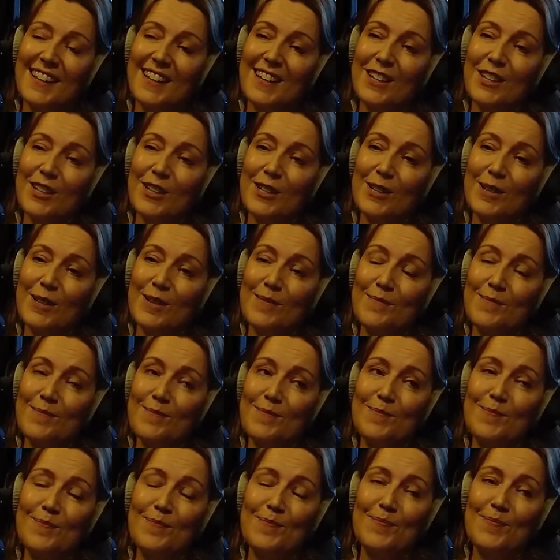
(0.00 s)

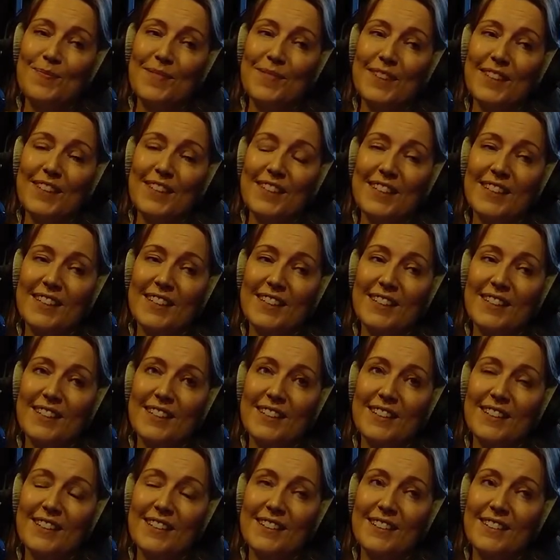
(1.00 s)
And
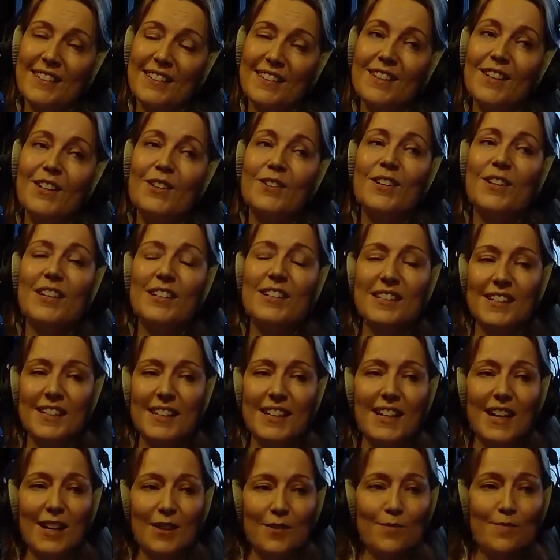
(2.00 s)
actually